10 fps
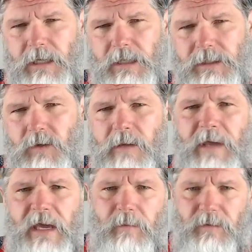So give
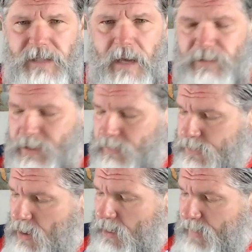me a couple examples here to
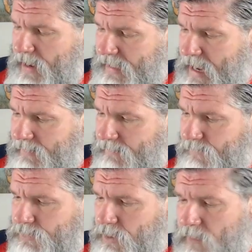talk about that.
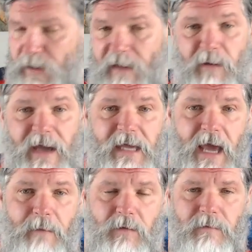First off, we have Mike
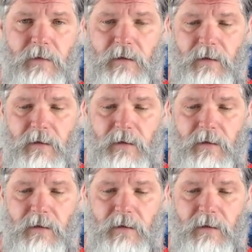Campbell.